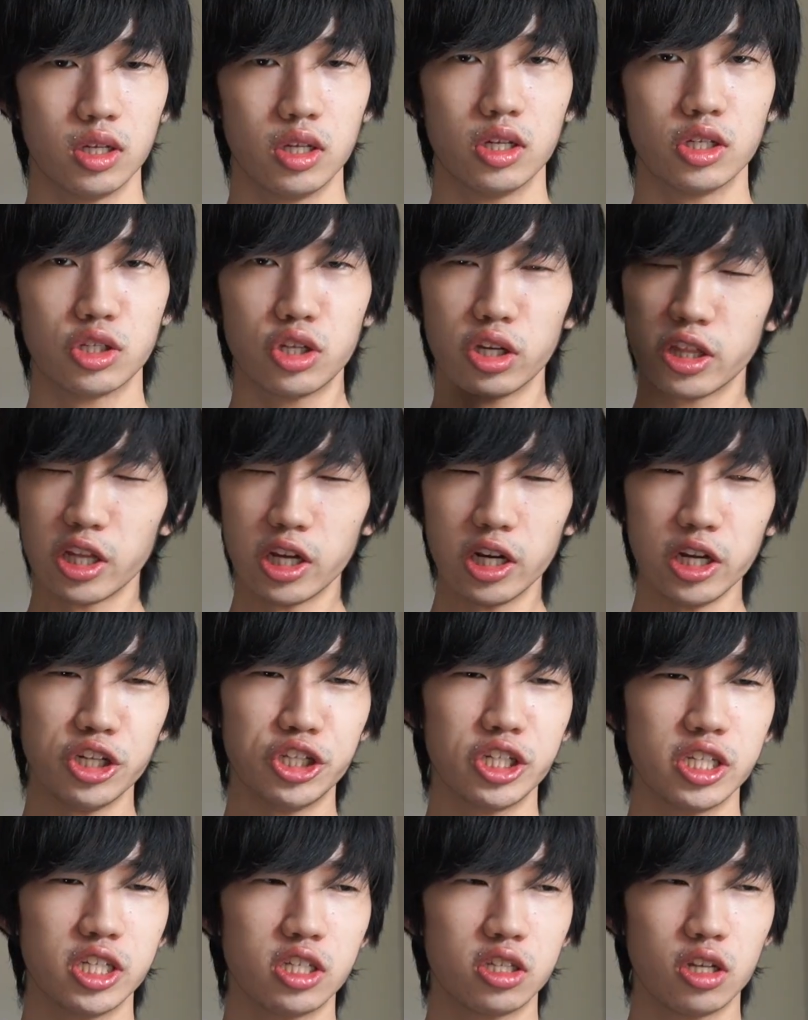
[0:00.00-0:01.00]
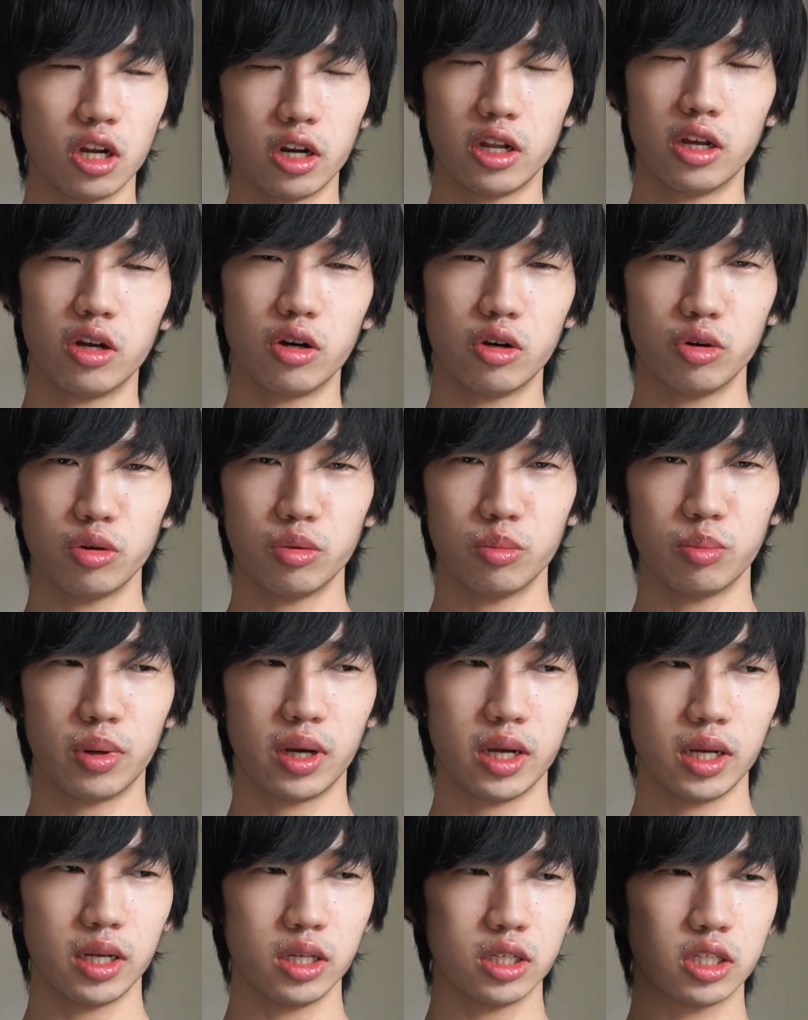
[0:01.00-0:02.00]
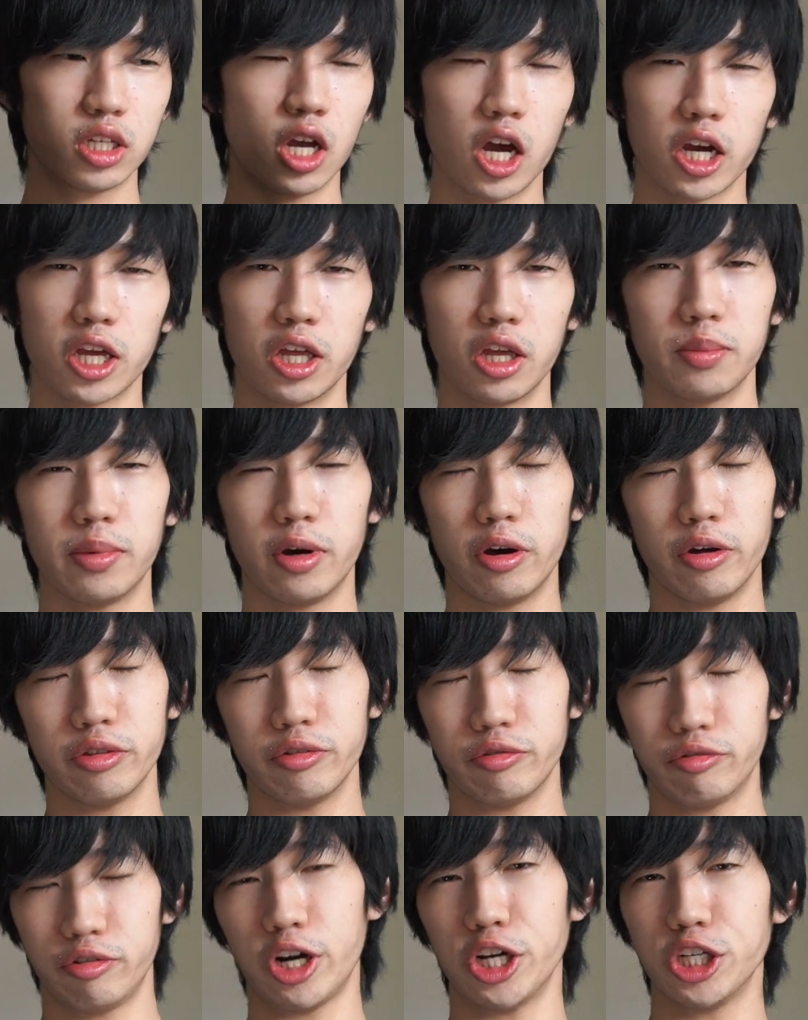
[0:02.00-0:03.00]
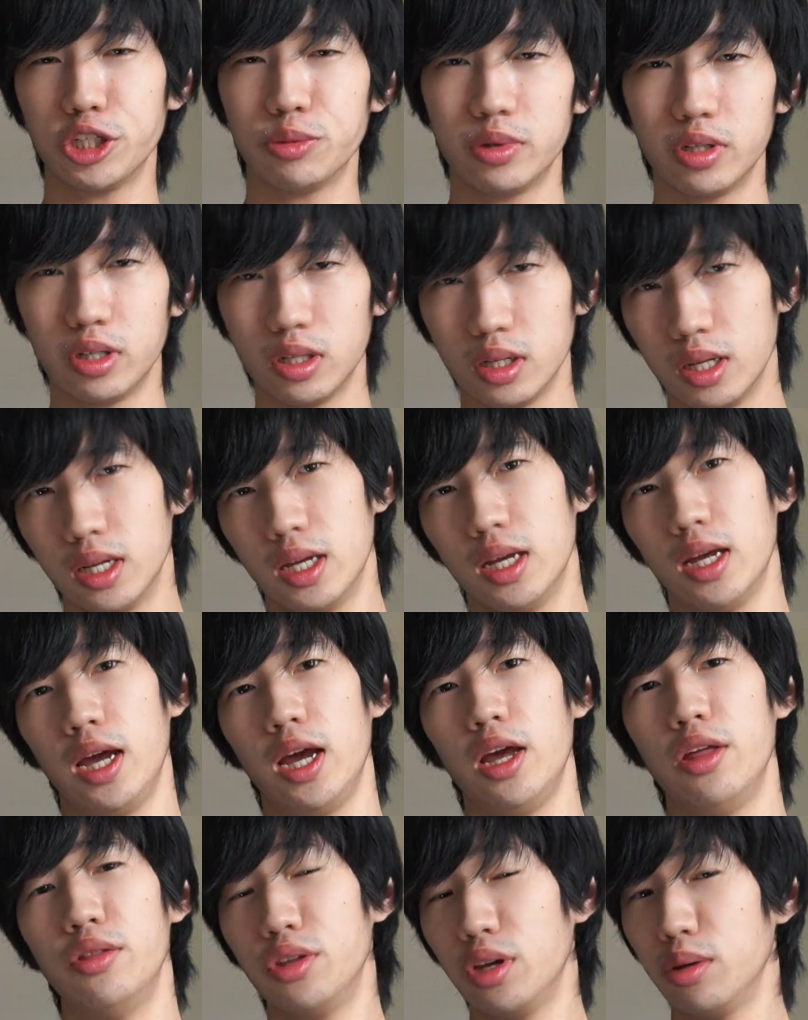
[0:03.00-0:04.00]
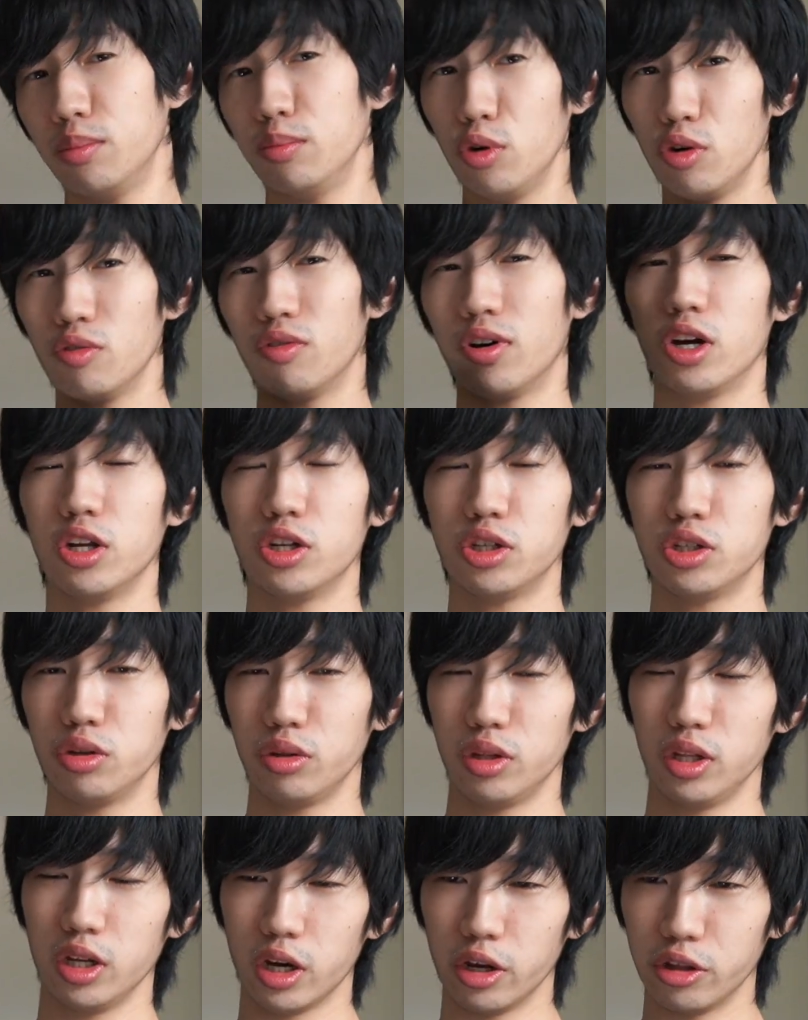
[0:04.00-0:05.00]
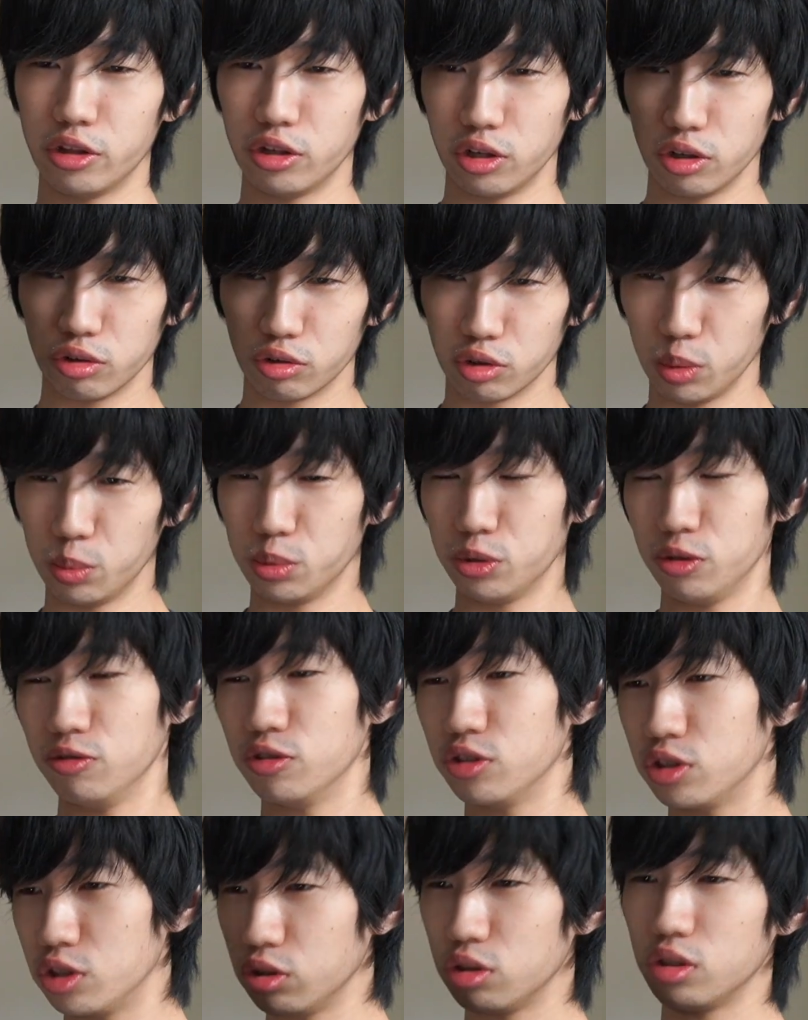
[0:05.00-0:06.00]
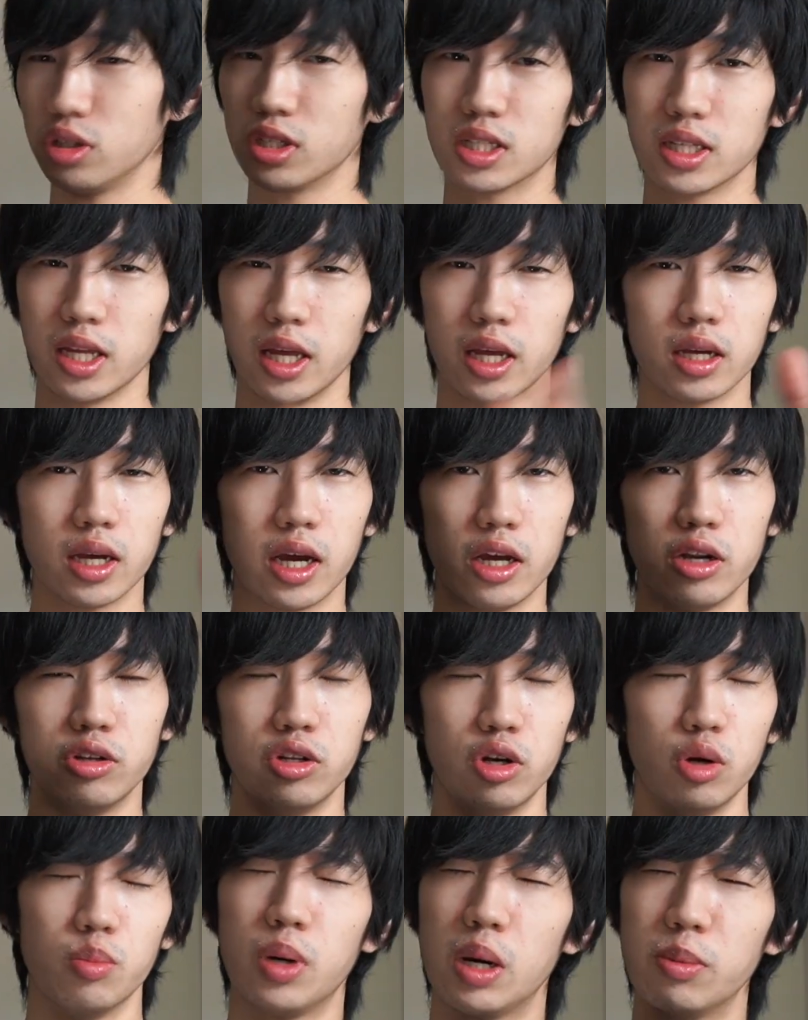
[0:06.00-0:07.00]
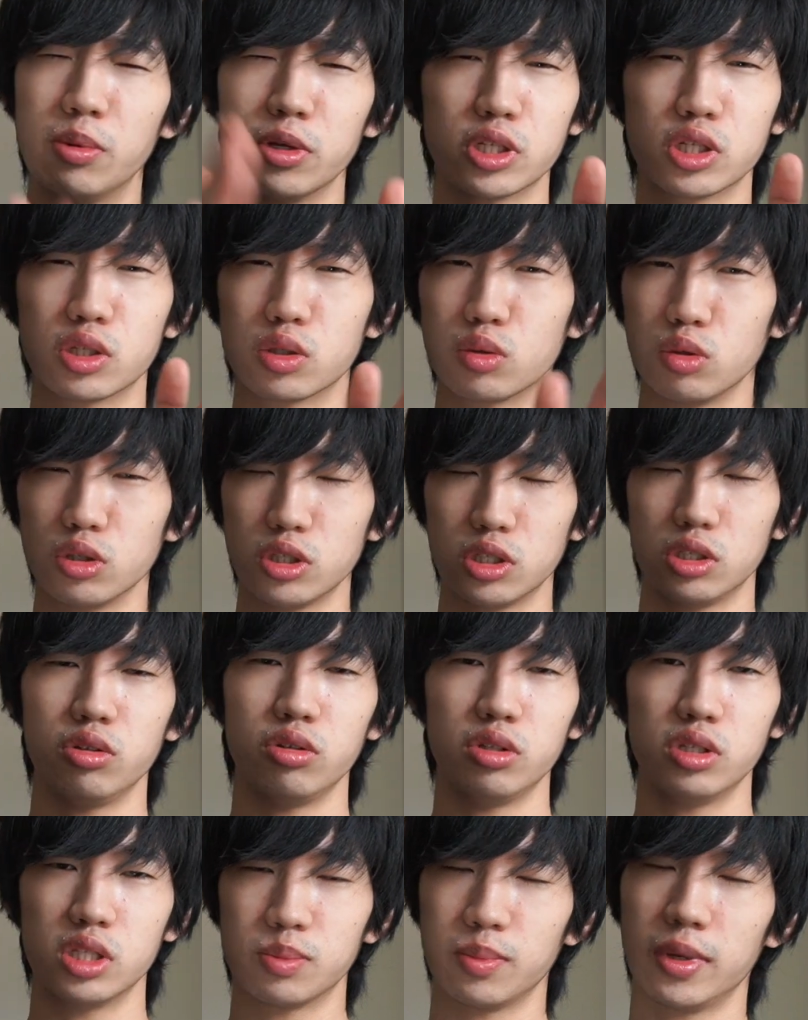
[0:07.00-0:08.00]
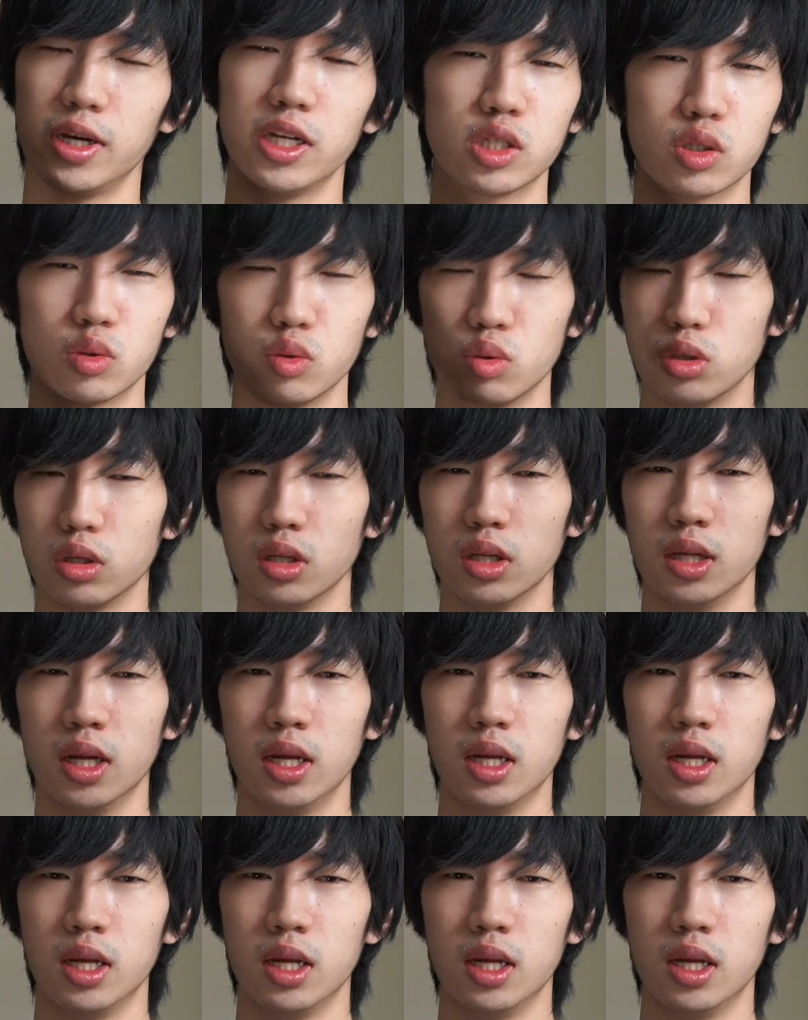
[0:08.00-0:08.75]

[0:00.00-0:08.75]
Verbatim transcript: So I thought I'd just start out by talking about the freshmen, and then move on to the other groups of students, like, I don't know, public school students, my school